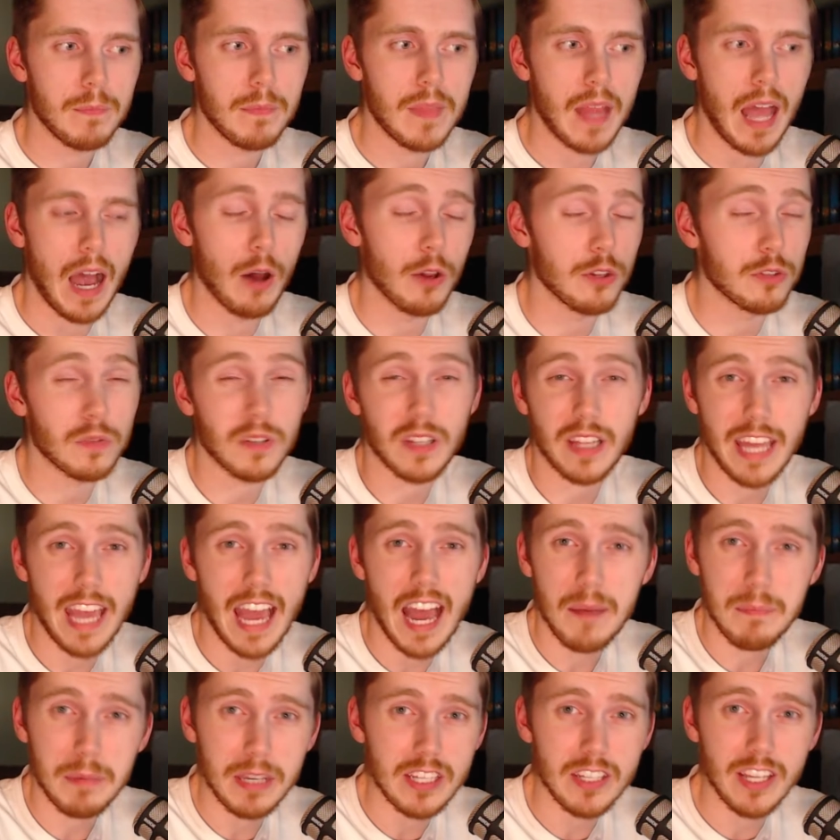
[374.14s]
I was really
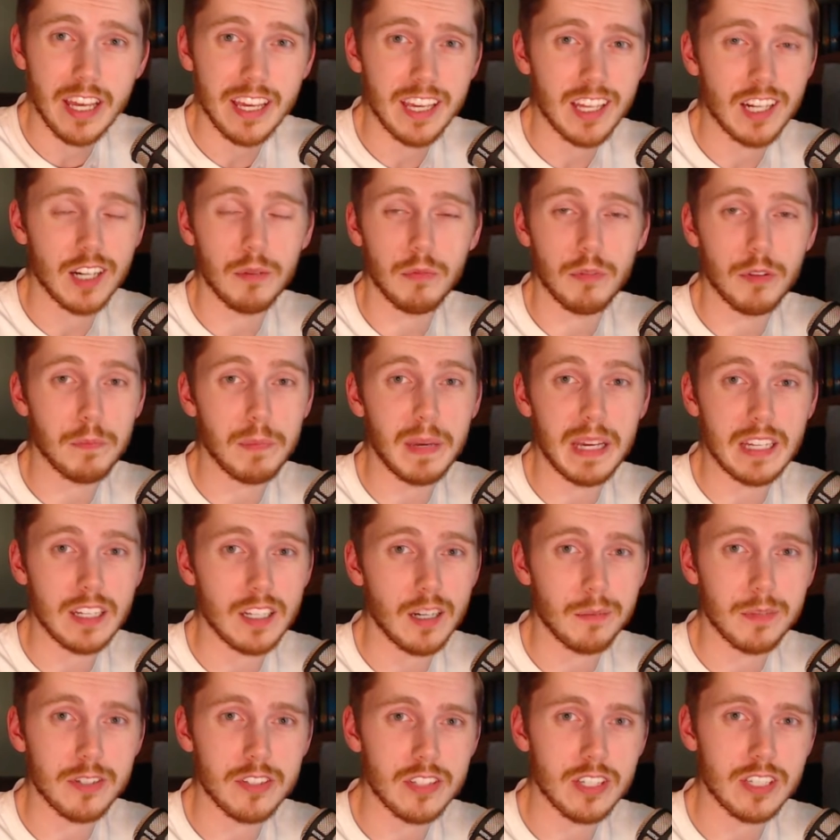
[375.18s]
happy taking him with pick
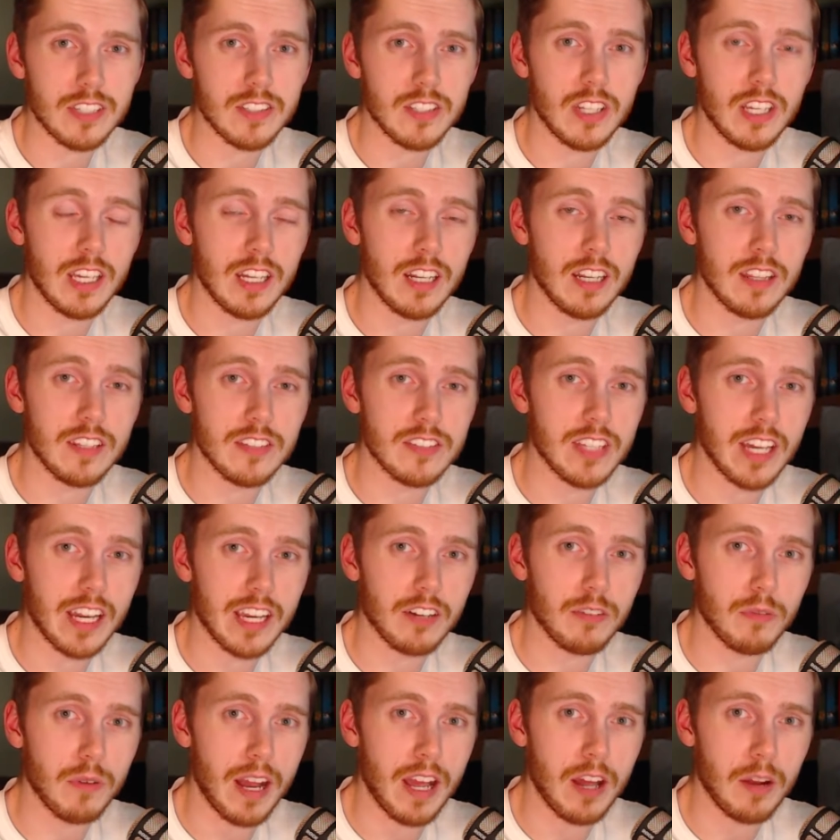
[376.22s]
number 16 in the
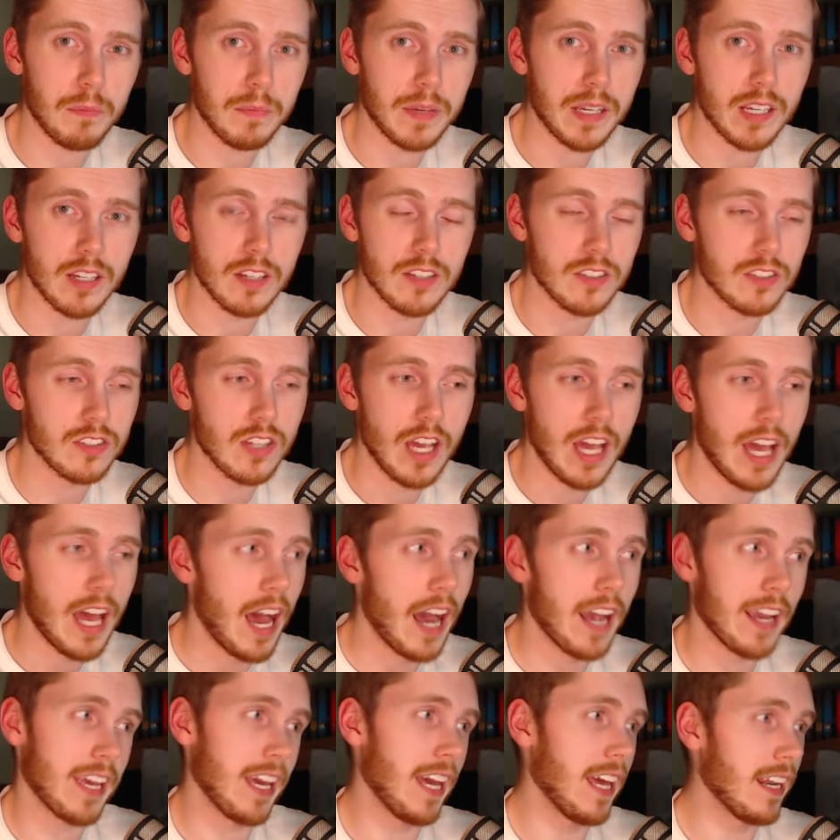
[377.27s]
second round because,
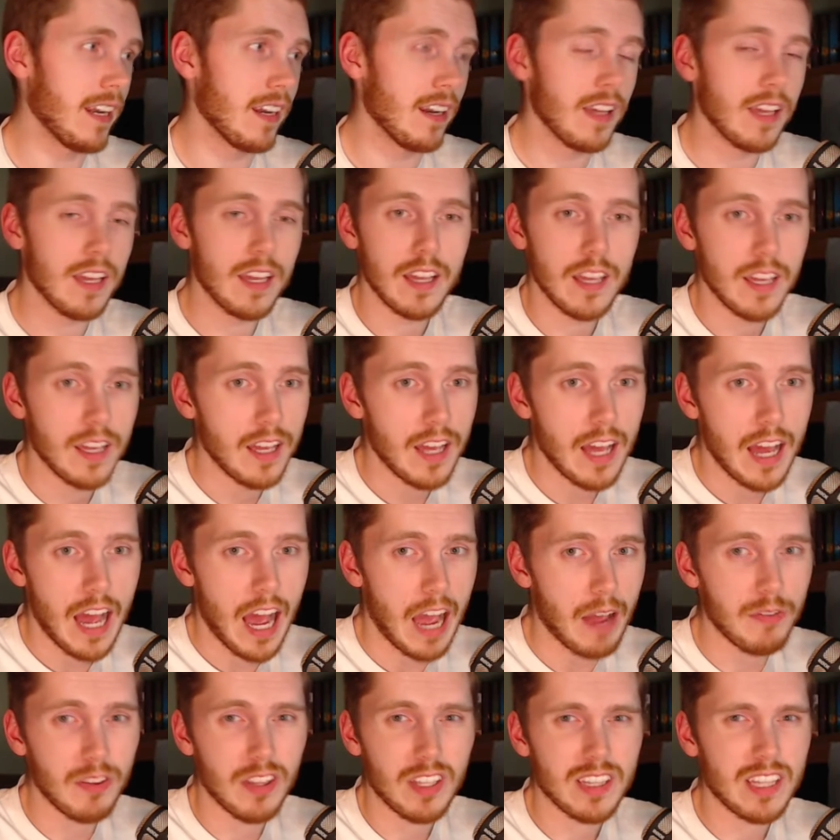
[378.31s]
again, I
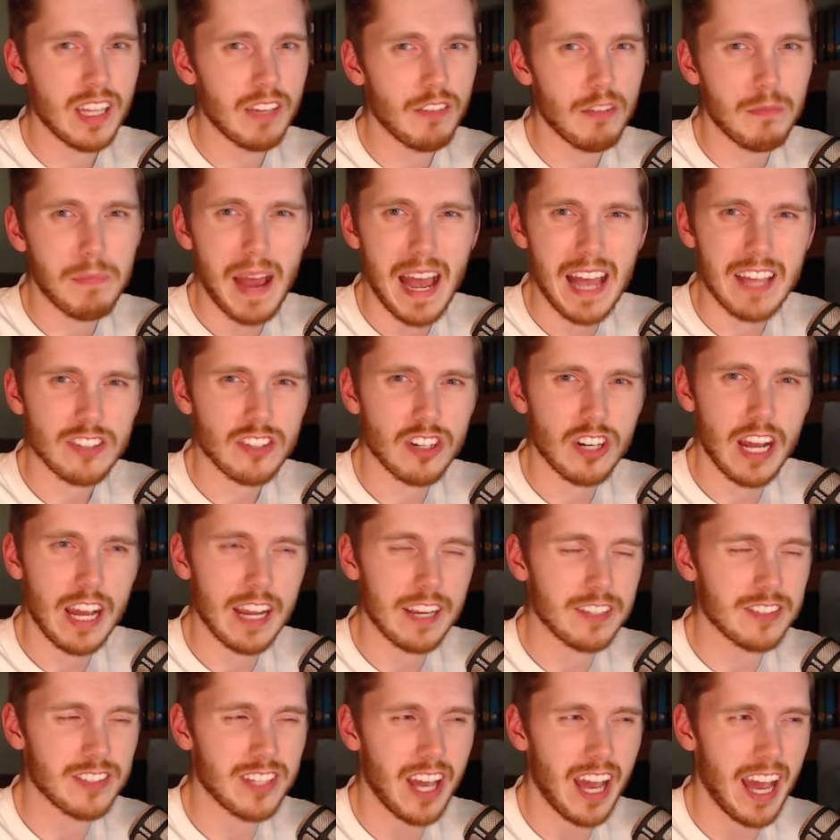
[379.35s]
feel like David Pasternak
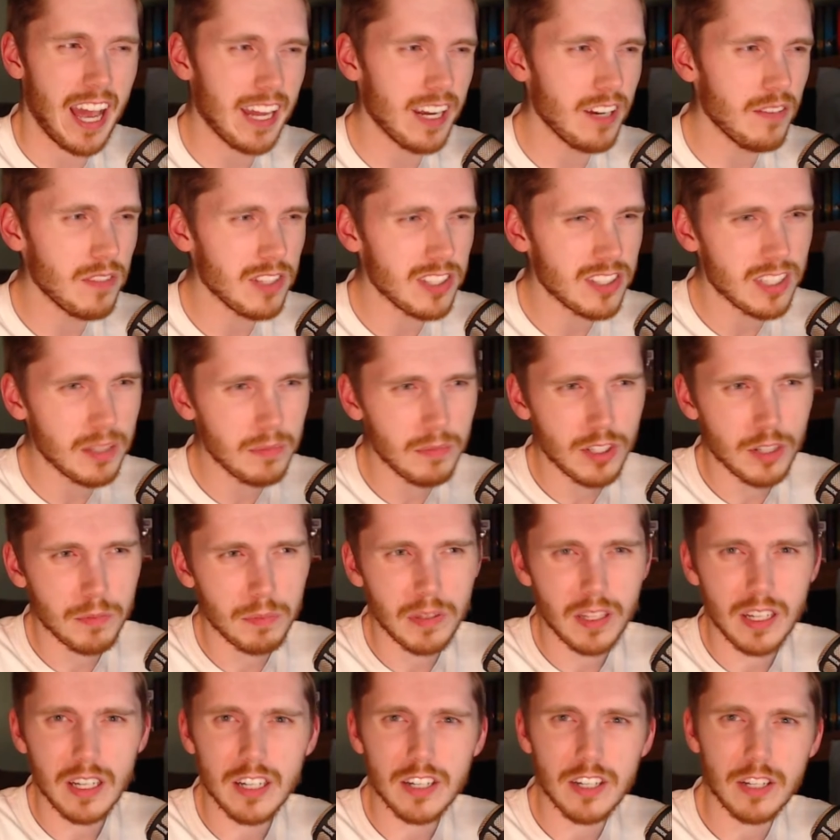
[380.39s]
is kind of a similar
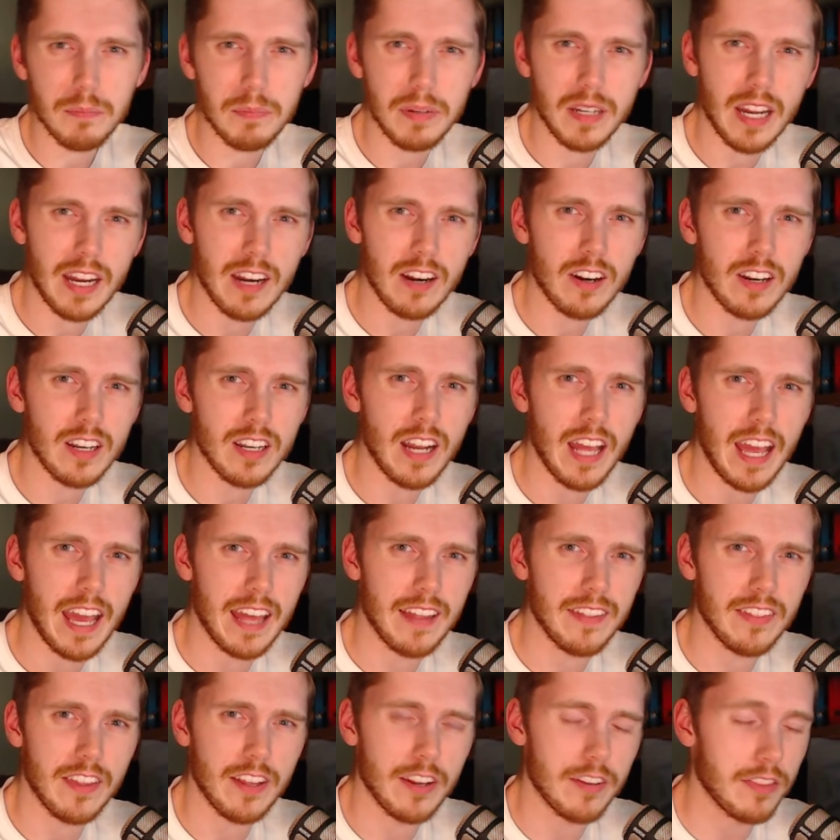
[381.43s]
player to Panarin,
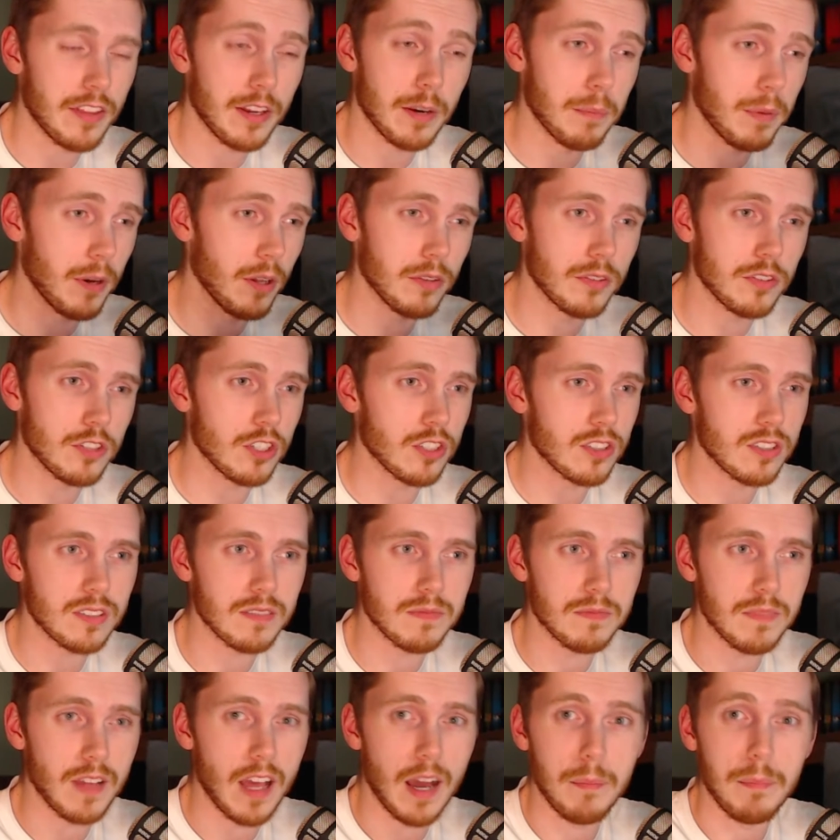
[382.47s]
and they're both just
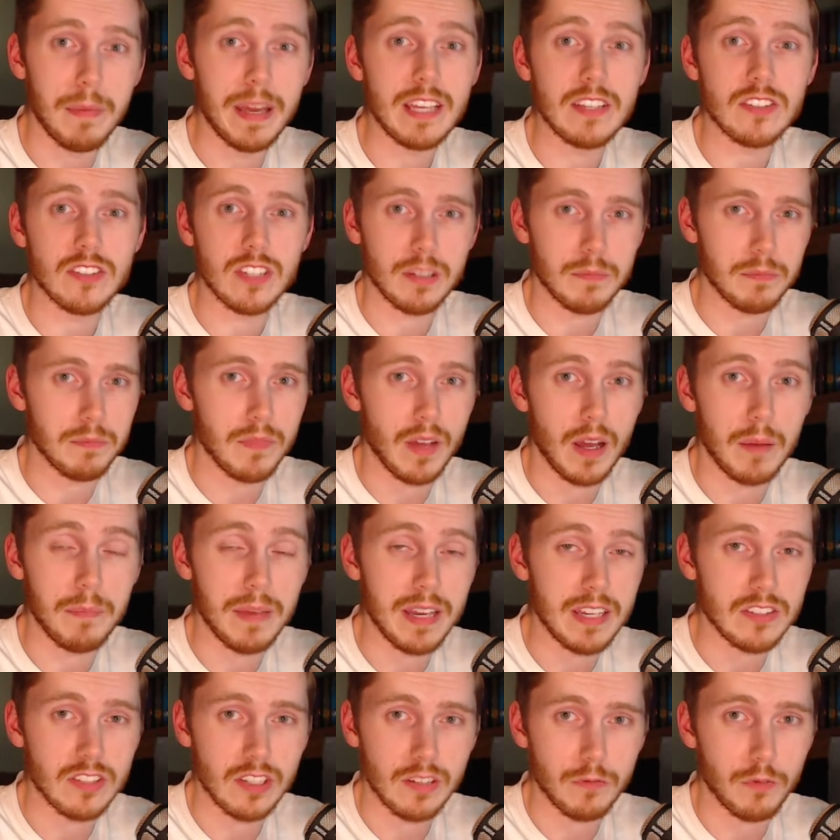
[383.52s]
amazing
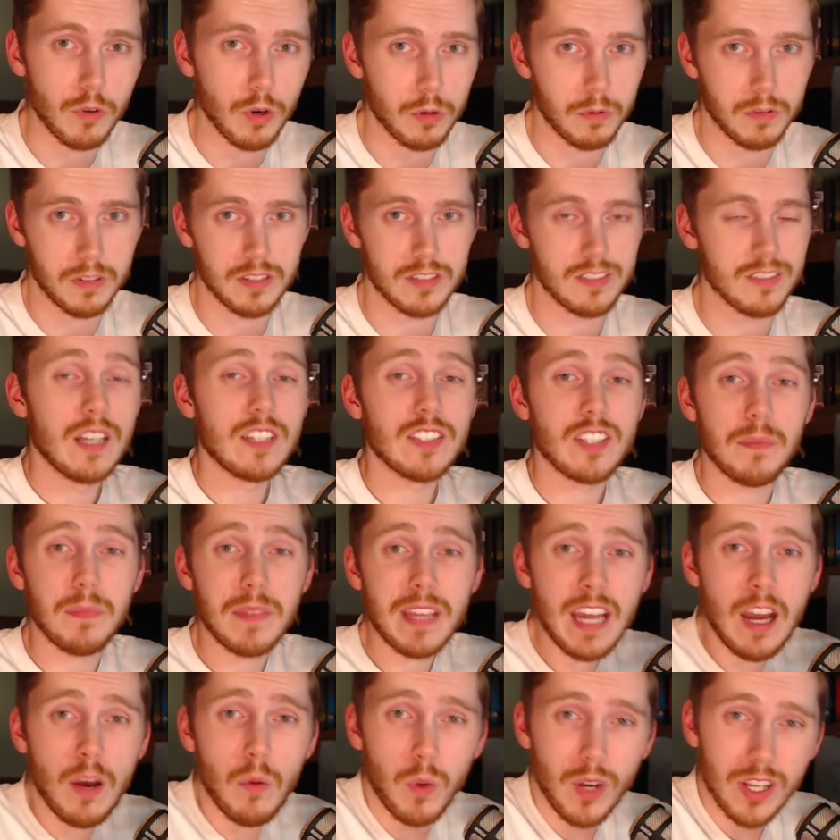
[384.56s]
forwards. Something
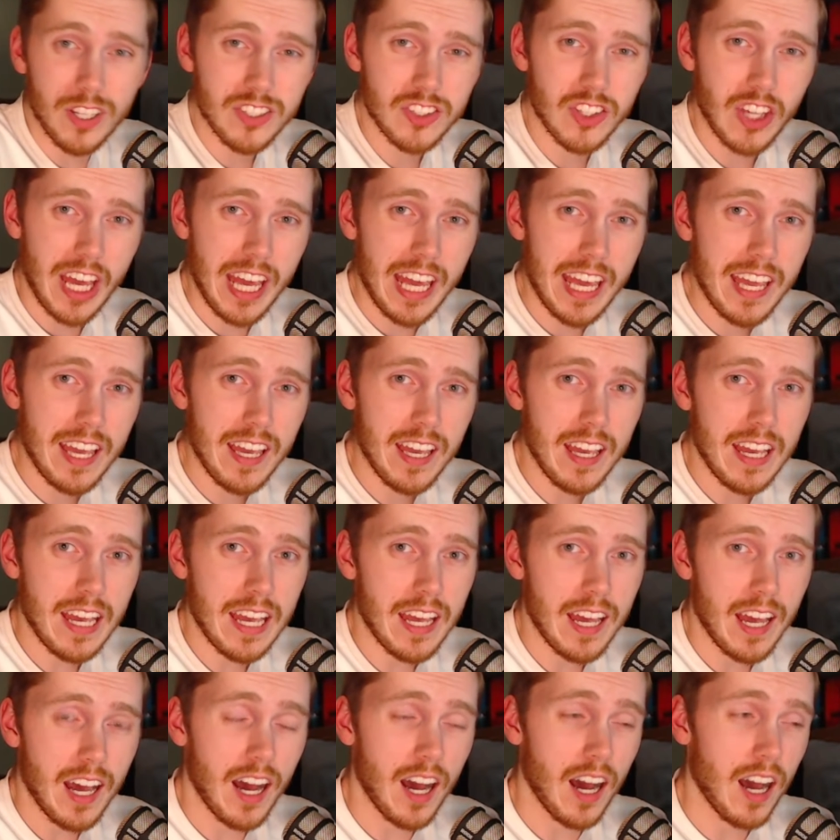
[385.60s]
I will say
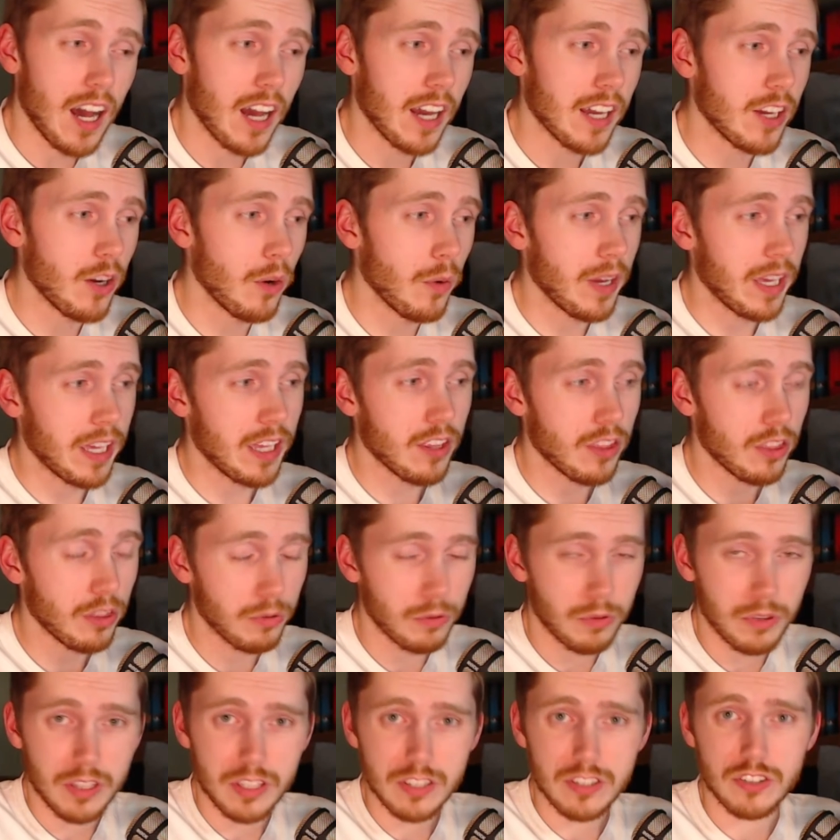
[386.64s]
going through
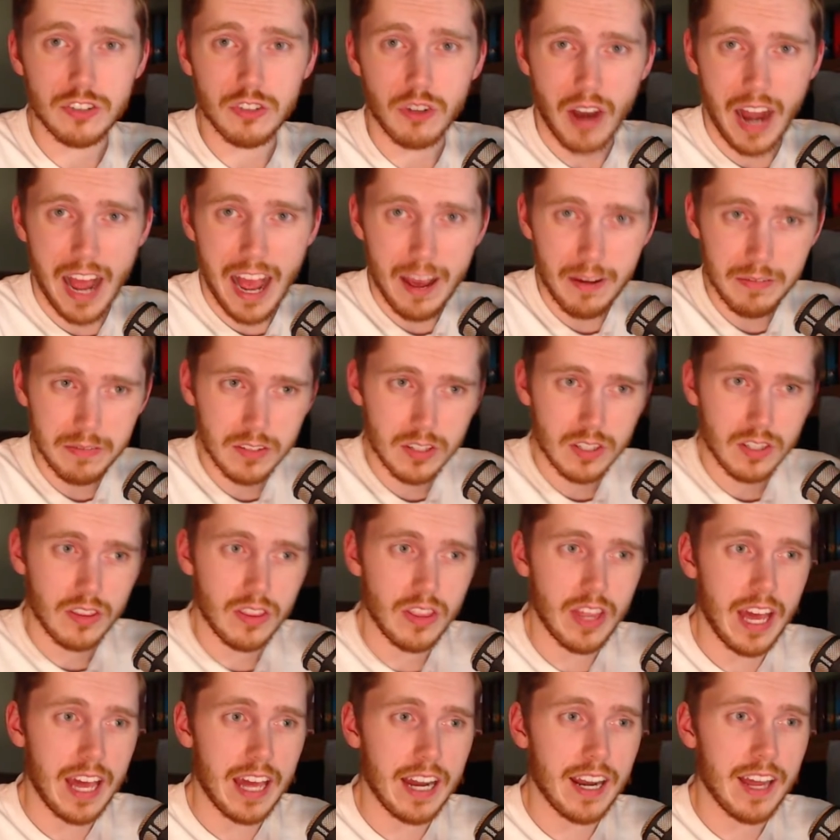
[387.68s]
this draft
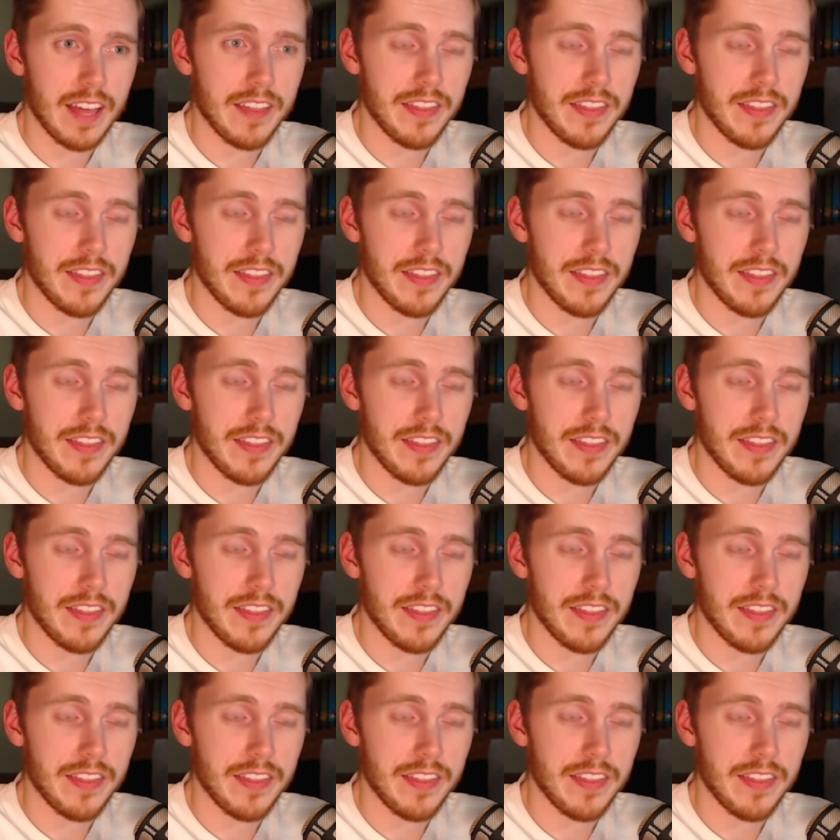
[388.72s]
that